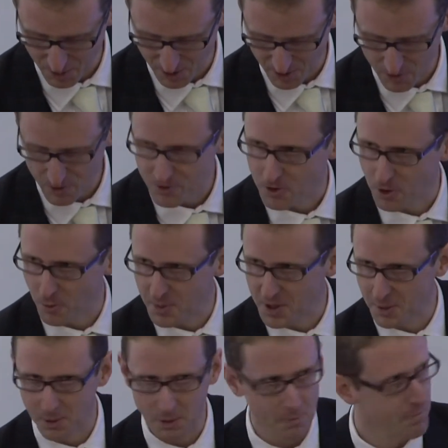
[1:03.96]
but
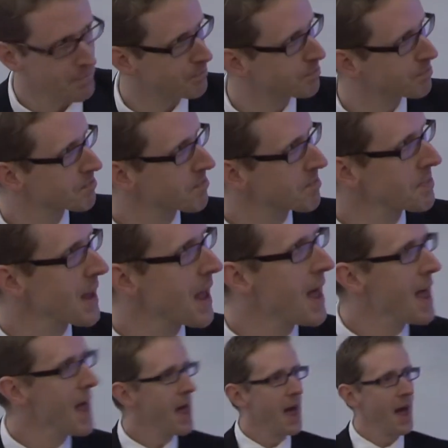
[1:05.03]
formidable.
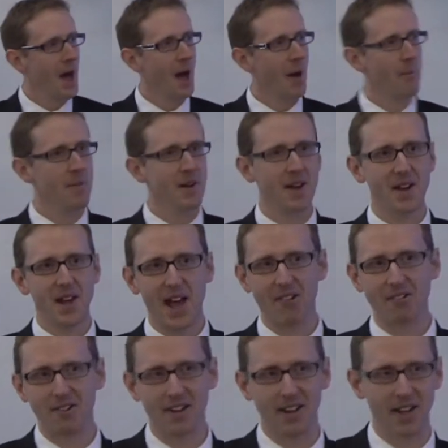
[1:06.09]
Um,
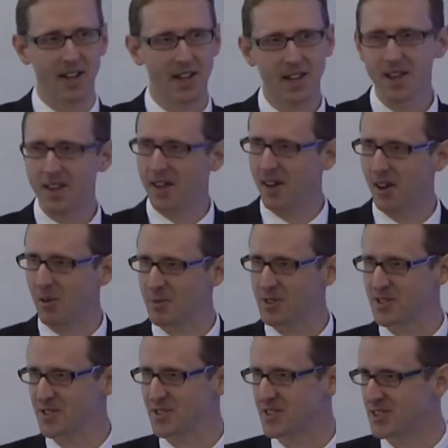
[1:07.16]
inherently, our
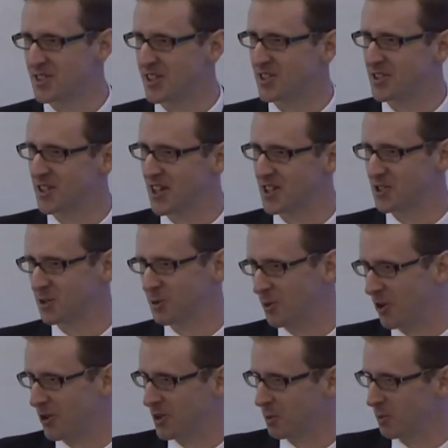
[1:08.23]
business is an international
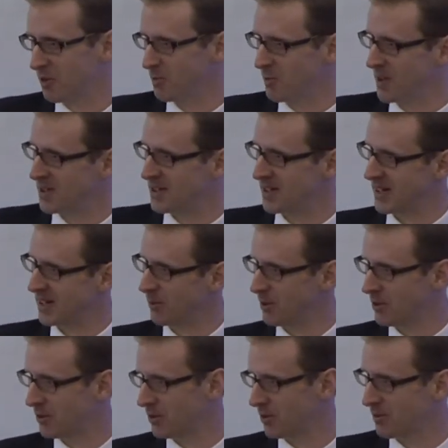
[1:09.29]
one, and we've been dealing
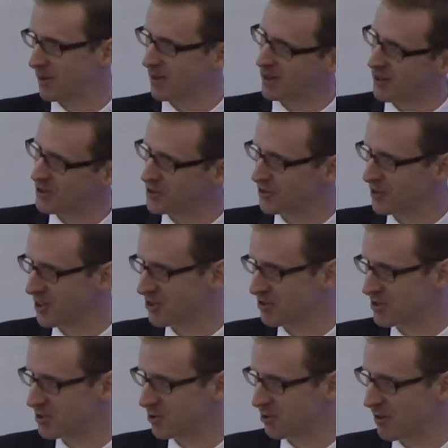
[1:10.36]
with lots of
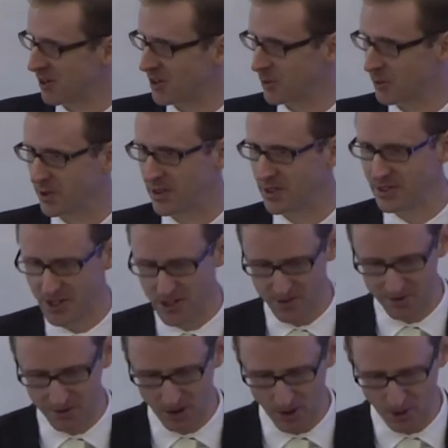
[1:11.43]
countries all around the world
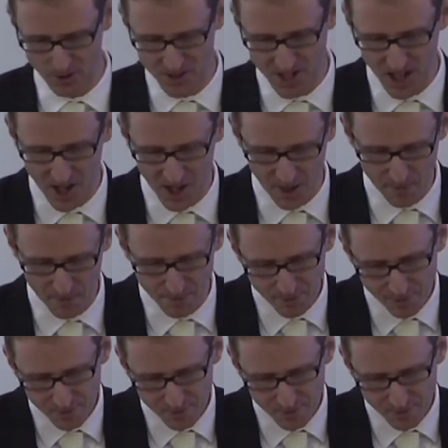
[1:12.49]
for a long time.